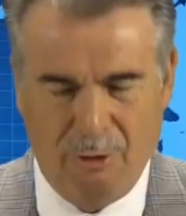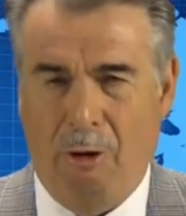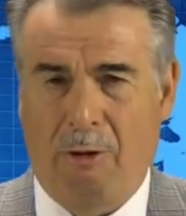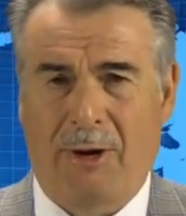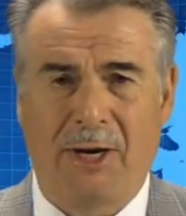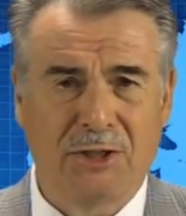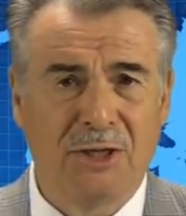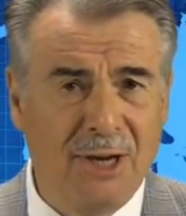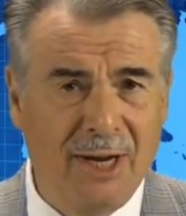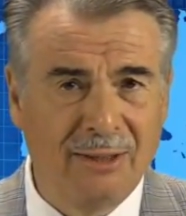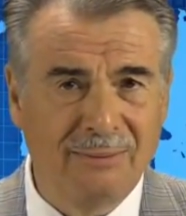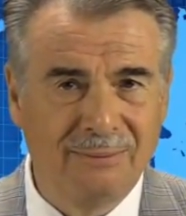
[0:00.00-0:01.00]
Her
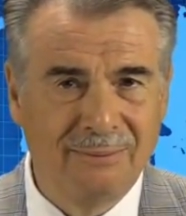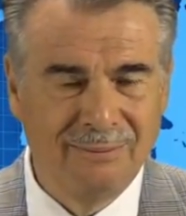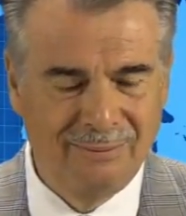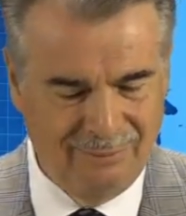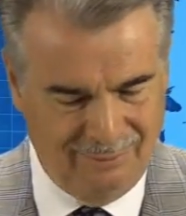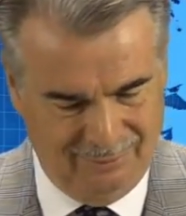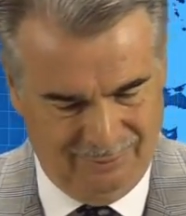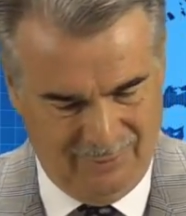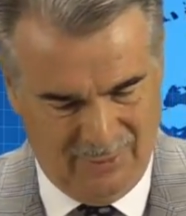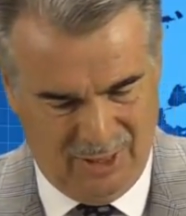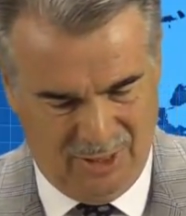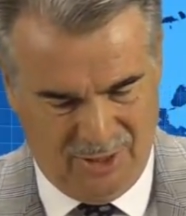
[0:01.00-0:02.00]
rationale?
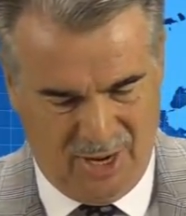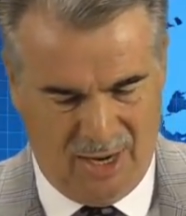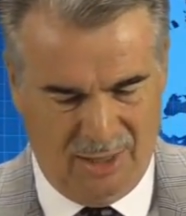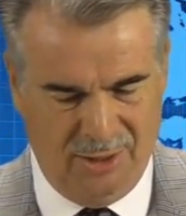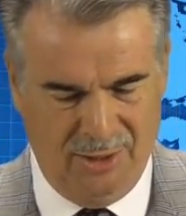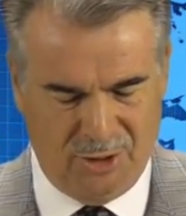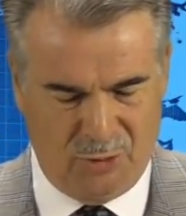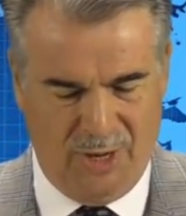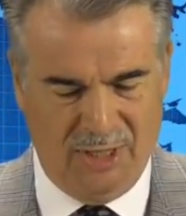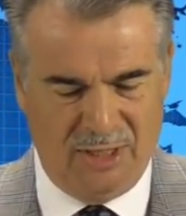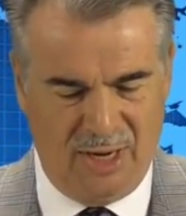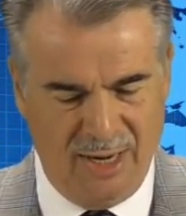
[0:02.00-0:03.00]
There are
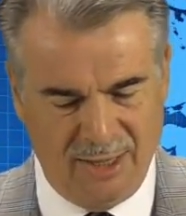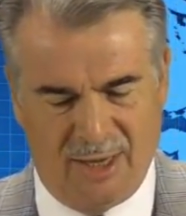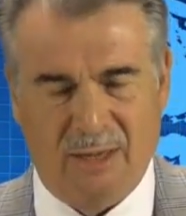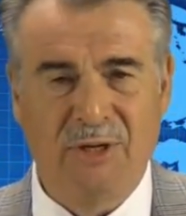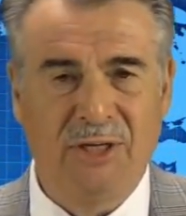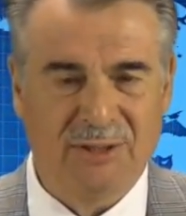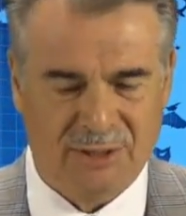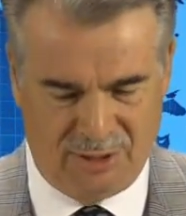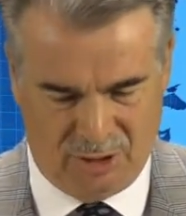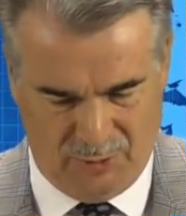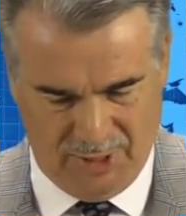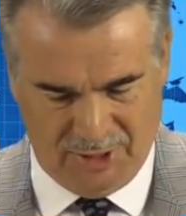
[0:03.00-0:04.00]
28
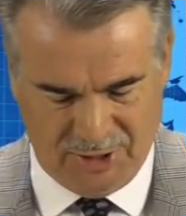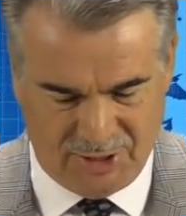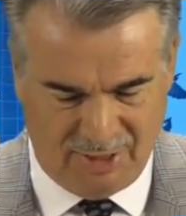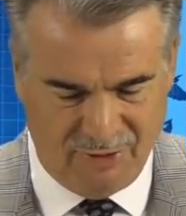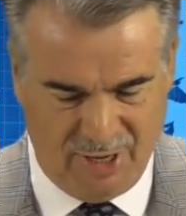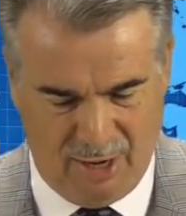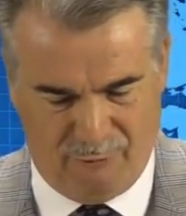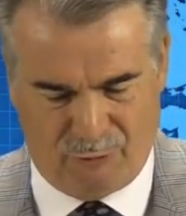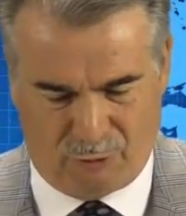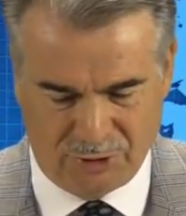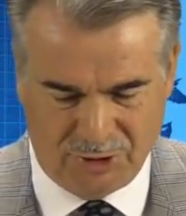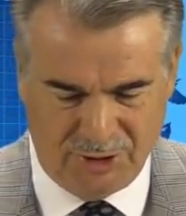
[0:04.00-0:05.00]
armies, 27 air
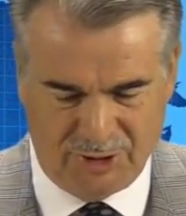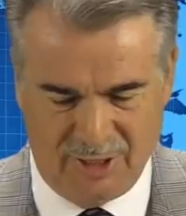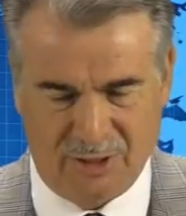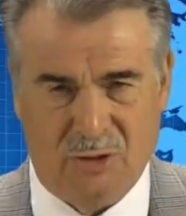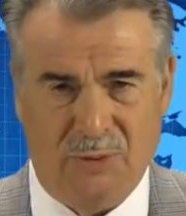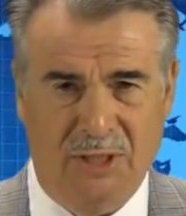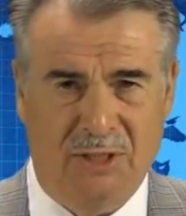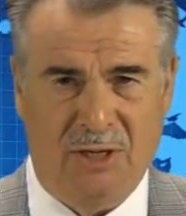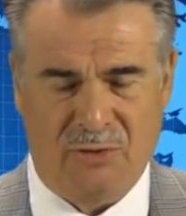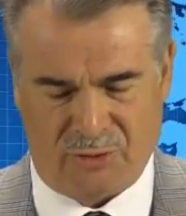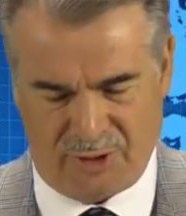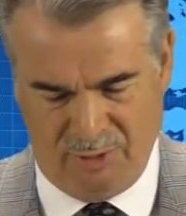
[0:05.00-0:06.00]
forces and
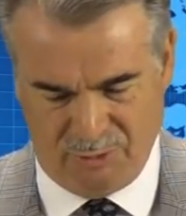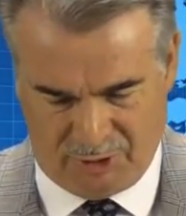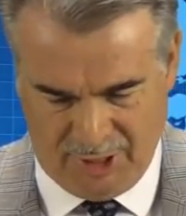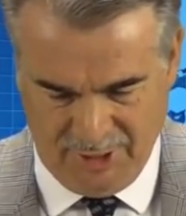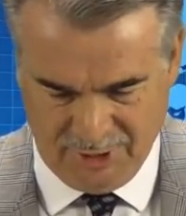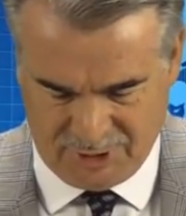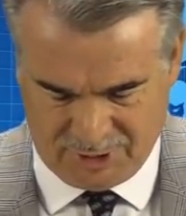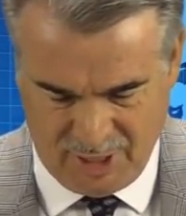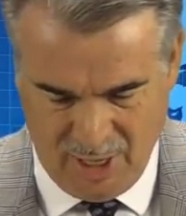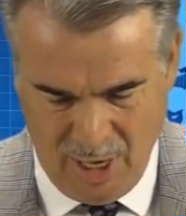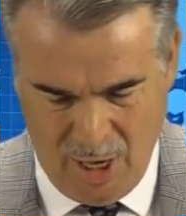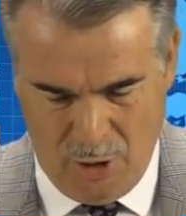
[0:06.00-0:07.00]
23 marines.
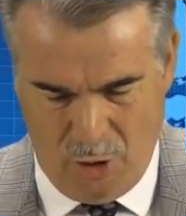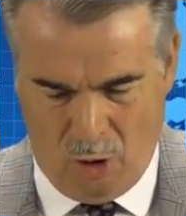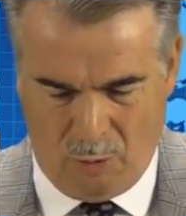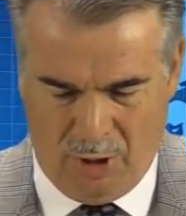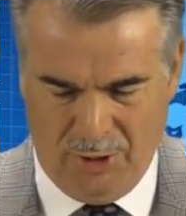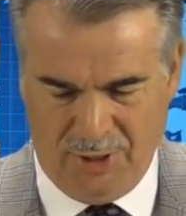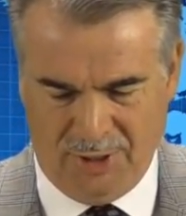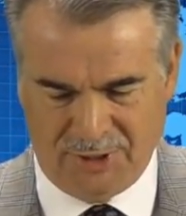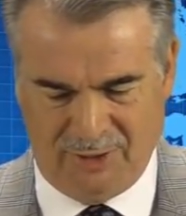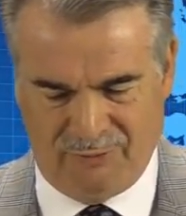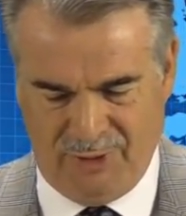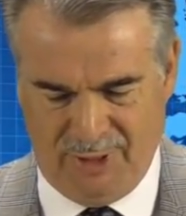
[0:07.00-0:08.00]
No wonder
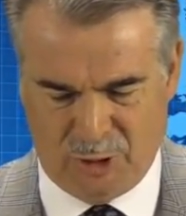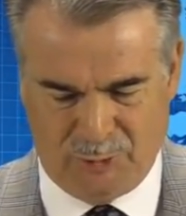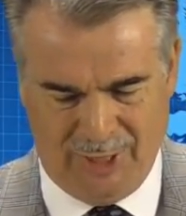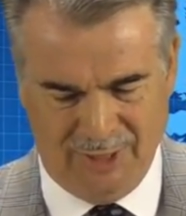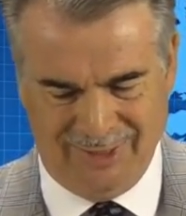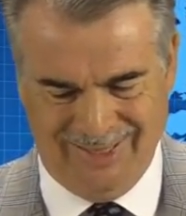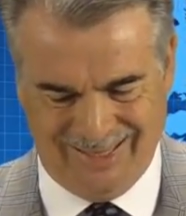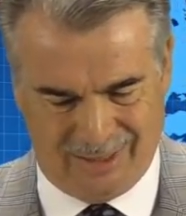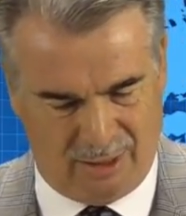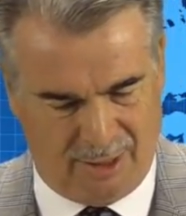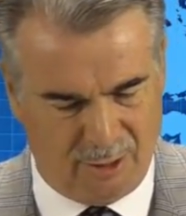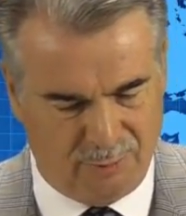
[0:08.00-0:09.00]
that we spend
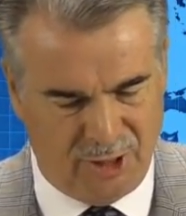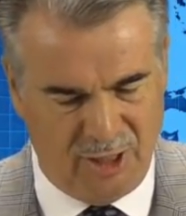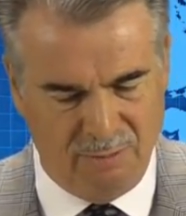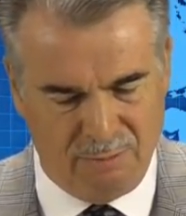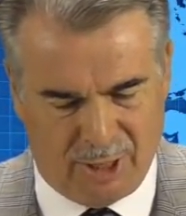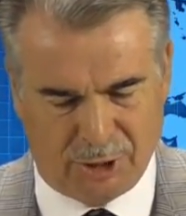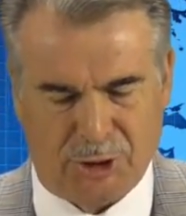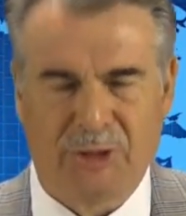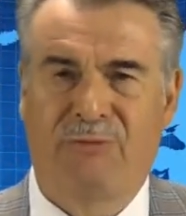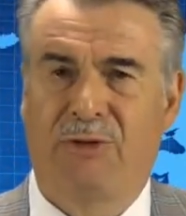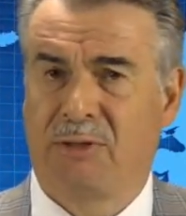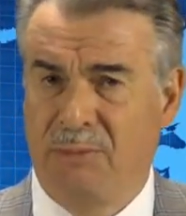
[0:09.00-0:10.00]
incredibly much
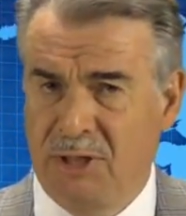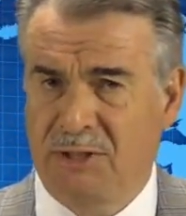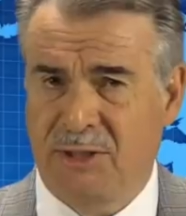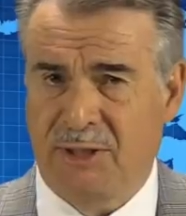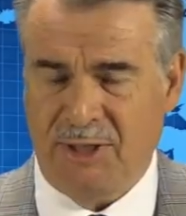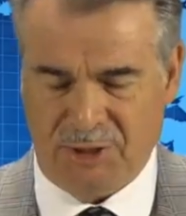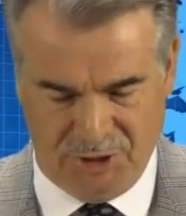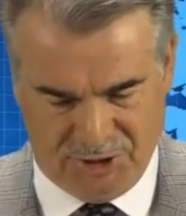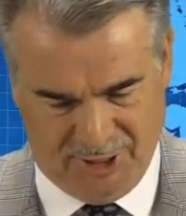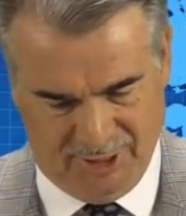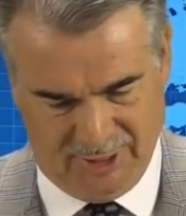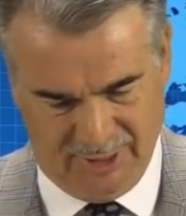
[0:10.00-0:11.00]
for the military, she
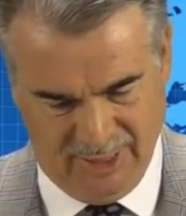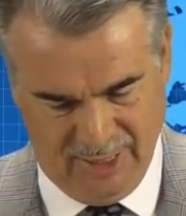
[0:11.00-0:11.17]
said.